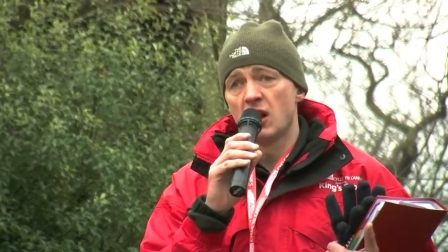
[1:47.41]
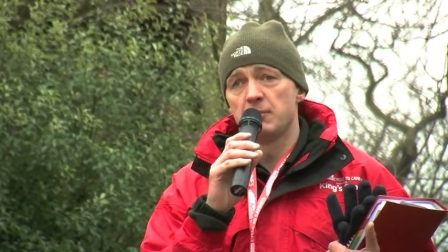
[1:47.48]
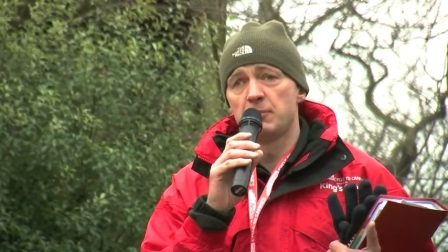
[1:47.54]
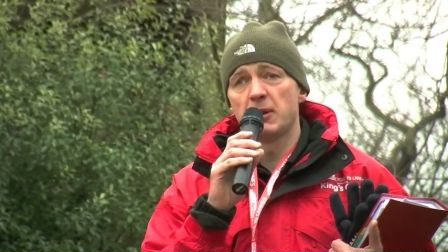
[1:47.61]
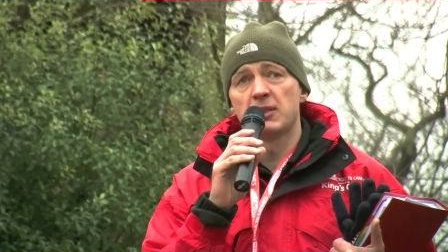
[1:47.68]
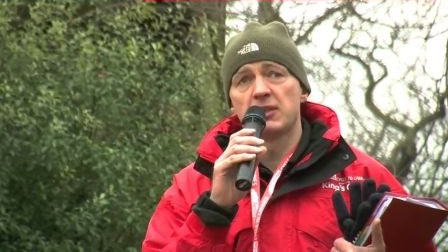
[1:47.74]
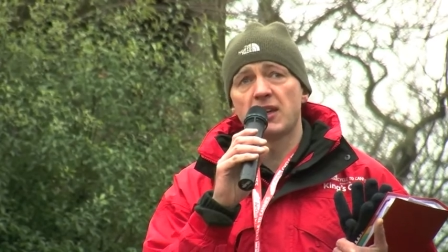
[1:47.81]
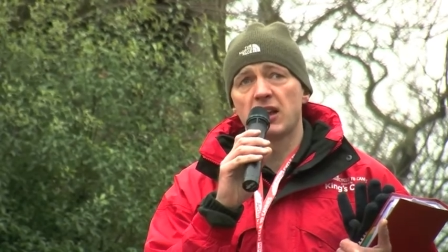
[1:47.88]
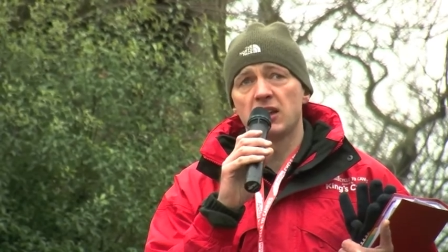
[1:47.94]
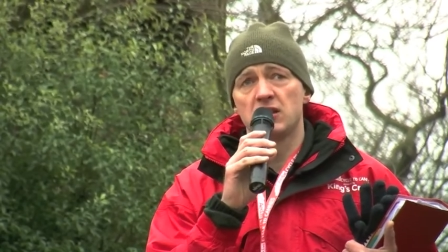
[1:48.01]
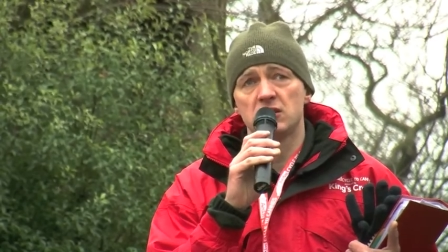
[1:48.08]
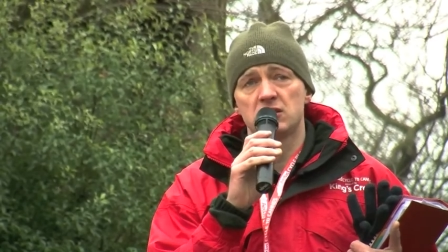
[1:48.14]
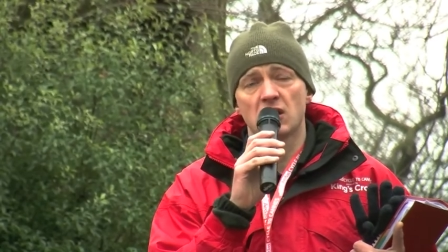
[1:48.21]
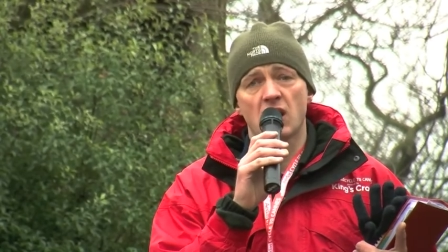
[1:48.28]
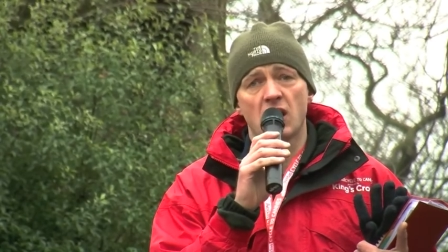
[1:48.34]
A big
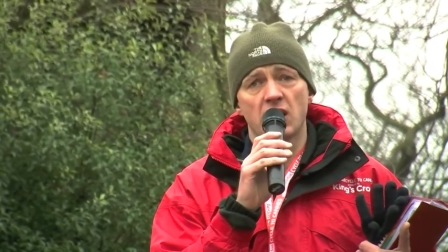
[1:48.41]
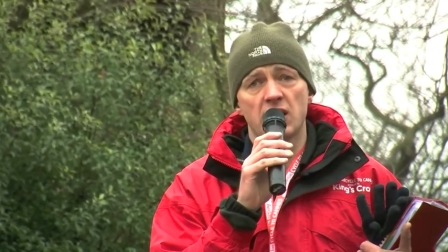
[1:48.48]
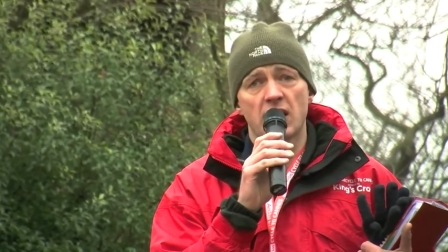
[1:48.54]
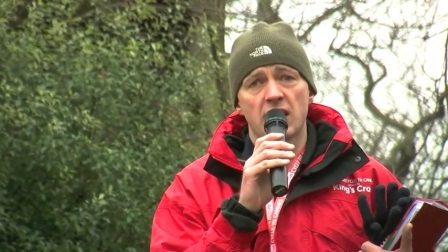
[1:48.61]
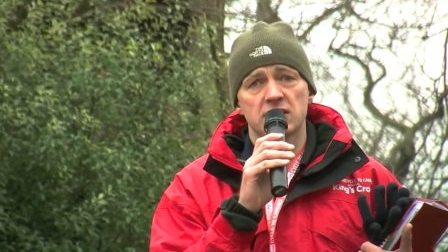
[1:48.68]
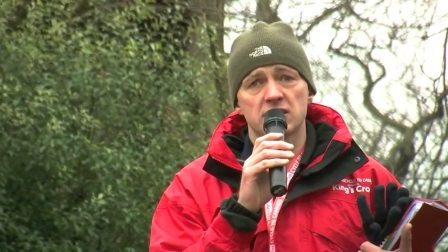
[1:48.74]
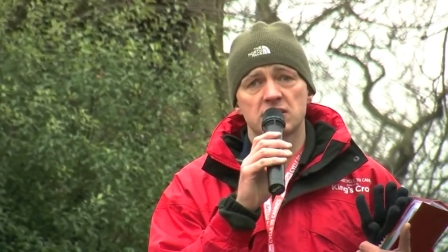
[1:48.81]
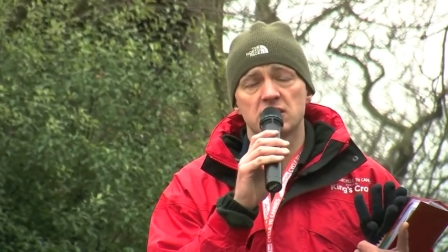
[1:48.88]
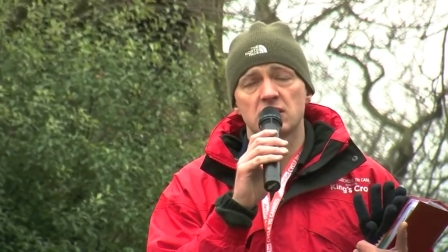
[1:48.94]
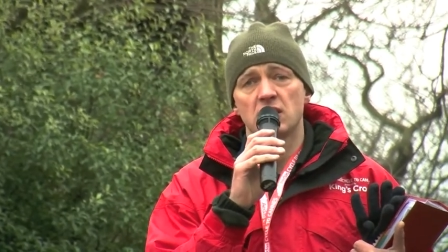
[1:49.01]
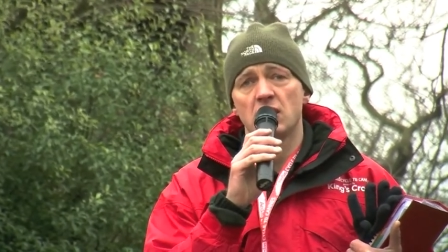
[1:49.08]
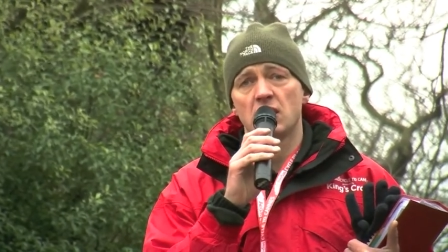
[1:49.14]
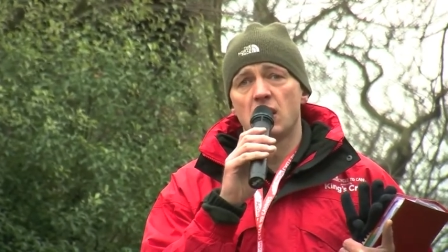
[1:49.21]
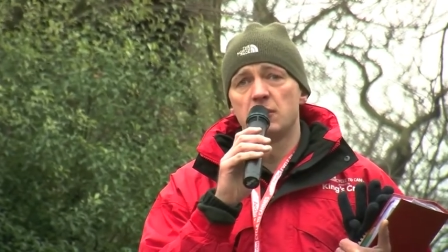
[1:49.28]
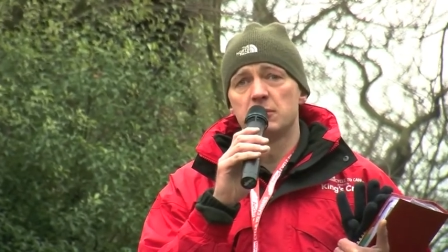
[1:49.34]
thank you to IDAS
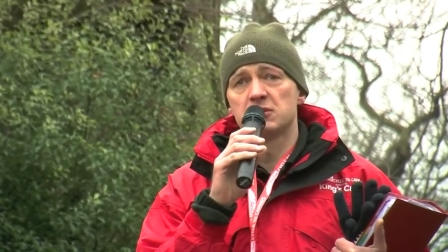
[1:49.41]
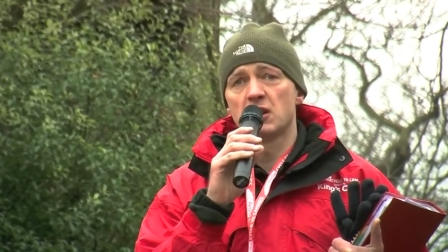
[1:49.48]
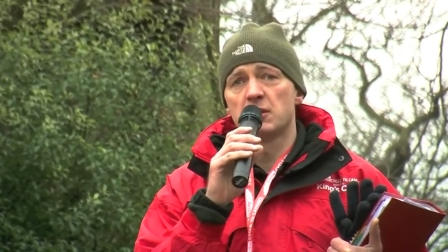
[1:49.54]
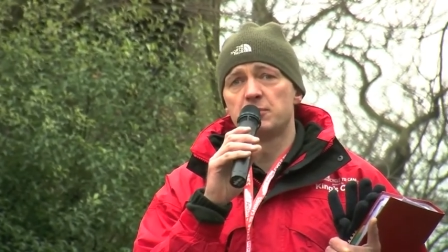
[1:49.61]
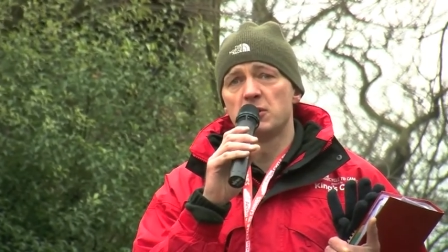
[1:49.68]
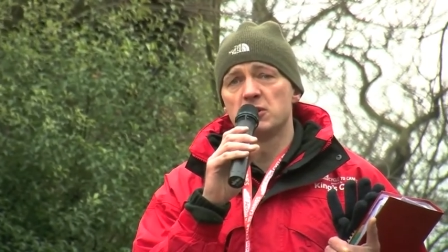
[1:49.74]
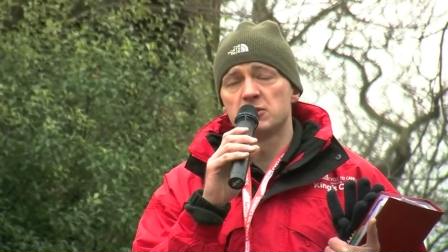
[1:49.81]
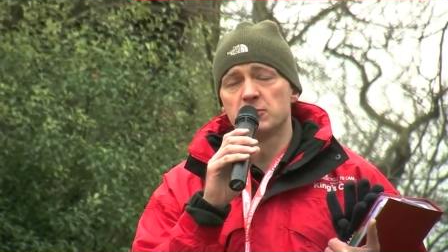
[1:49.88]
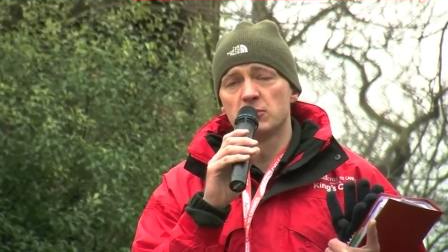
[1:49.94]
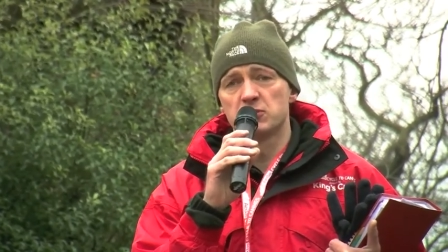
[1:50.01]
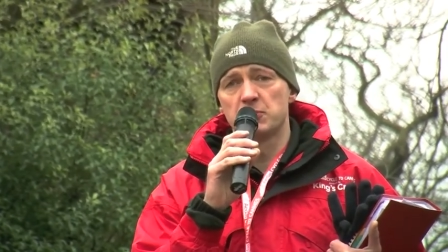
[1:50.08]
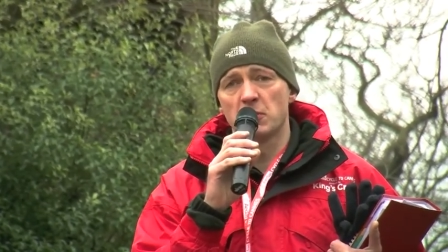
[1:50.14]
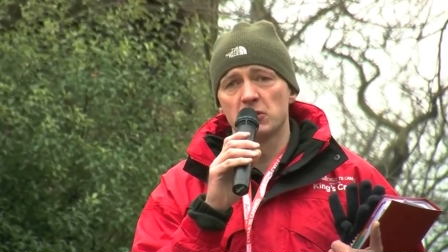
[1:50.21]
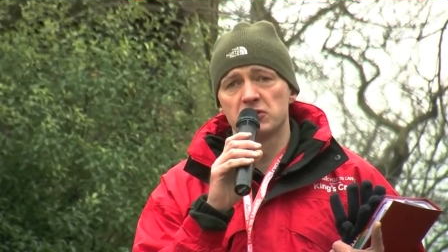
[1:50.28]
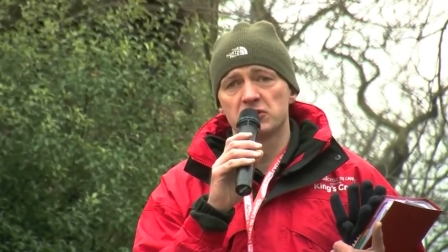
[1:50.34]
and was our principal
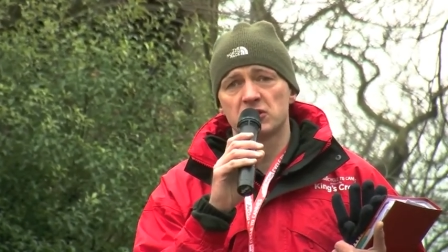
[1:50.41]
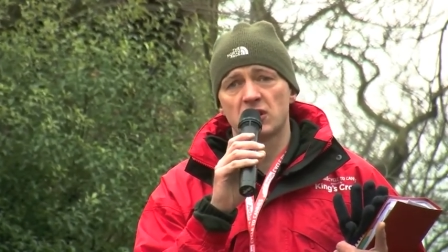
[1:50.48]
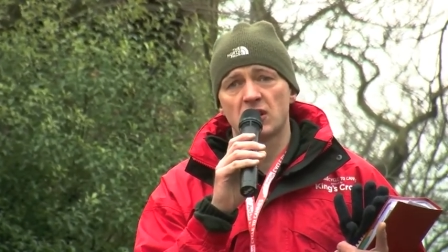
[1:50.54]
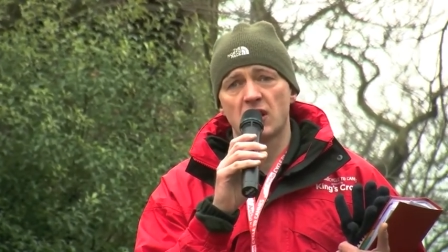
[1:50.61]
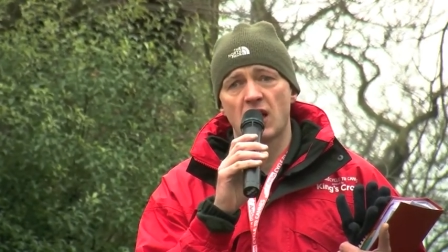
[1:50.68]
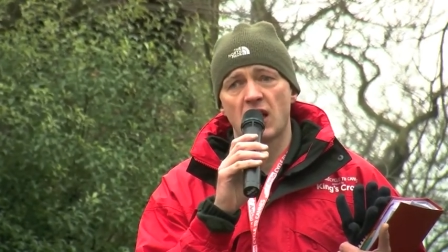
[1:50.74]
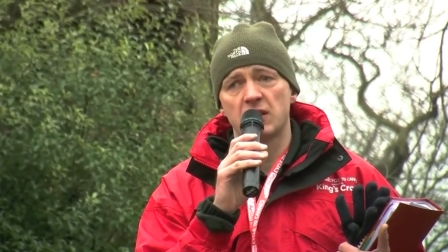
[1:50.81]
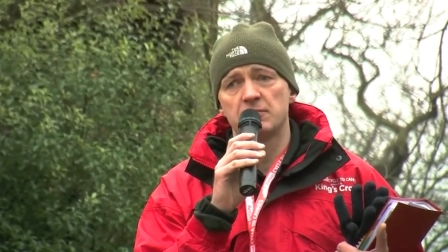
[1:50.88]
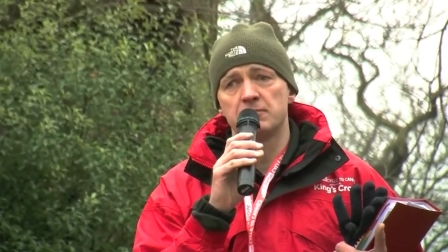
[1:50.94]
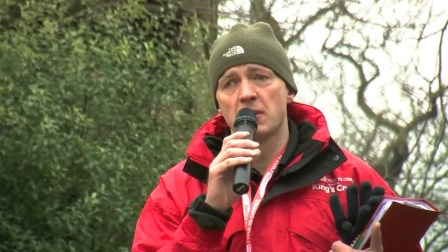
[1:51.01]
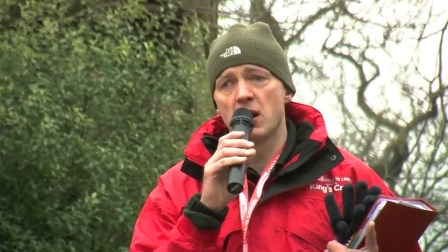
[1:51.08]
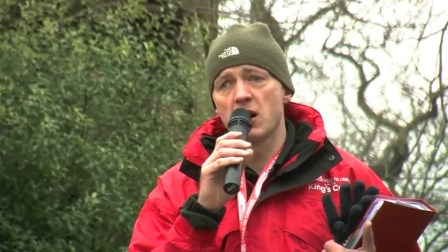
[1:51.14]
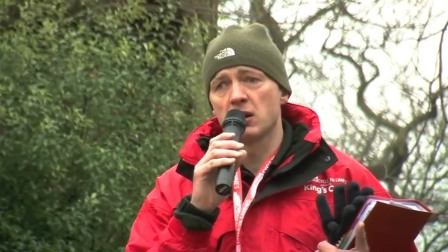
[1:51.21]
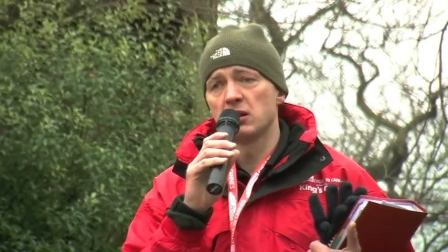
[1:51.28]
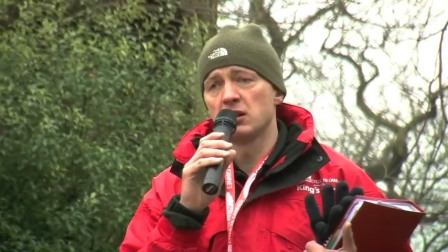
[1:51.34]
sponsor, and
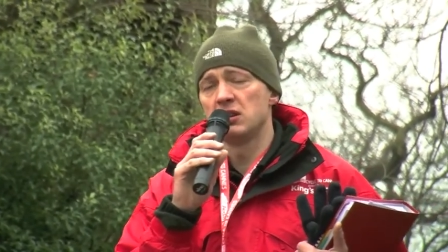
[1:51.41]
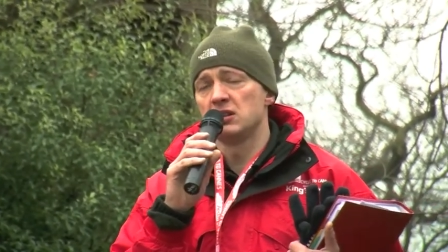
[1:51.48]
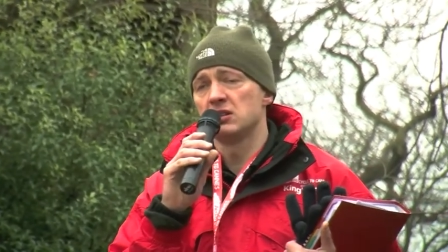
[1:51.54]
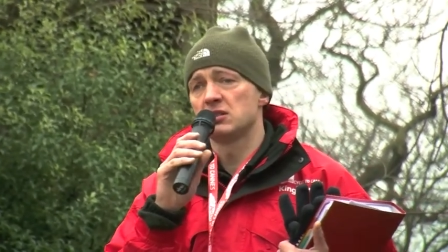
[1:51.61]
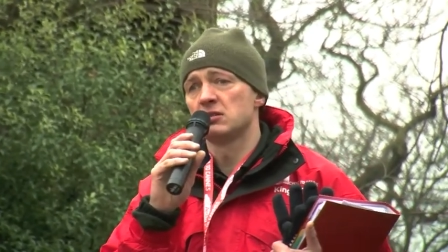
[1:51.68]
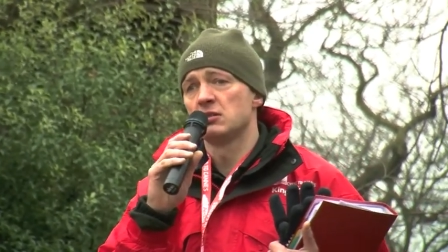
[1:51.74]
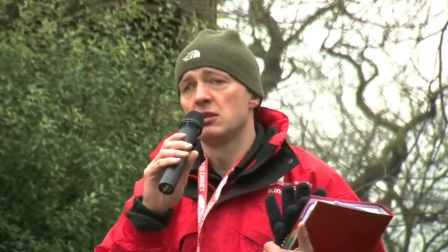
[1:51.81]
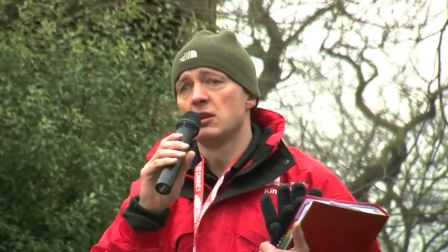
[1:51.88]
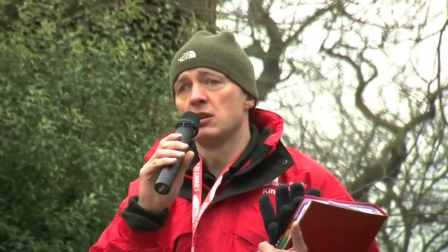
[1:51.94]
Barclays,